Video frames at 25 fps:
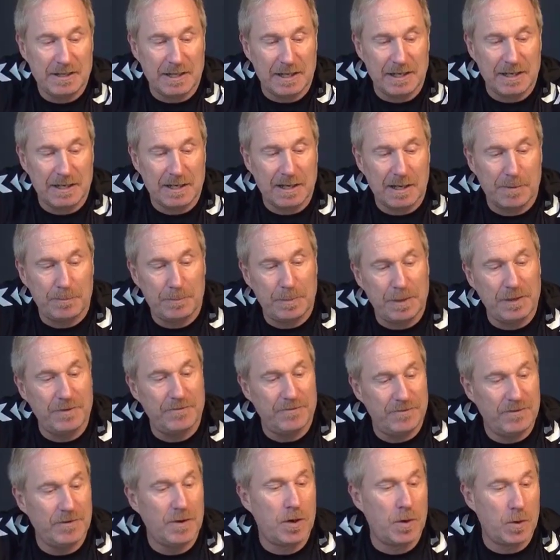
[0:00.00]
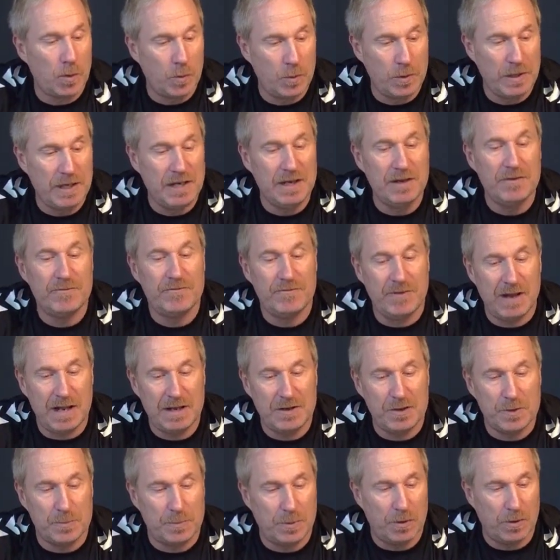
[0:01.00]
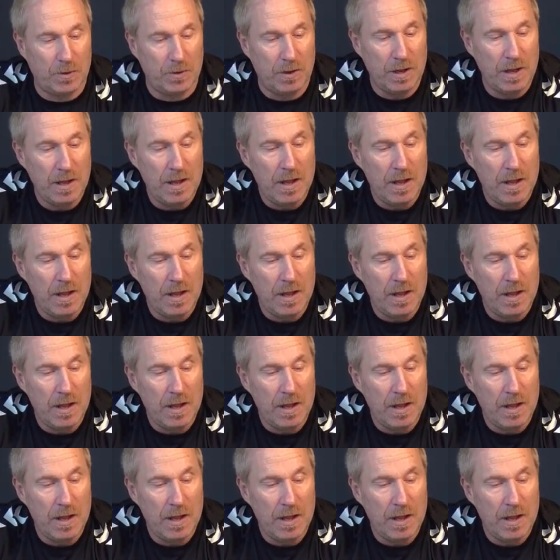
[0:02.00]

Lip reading: Then it could be really valuable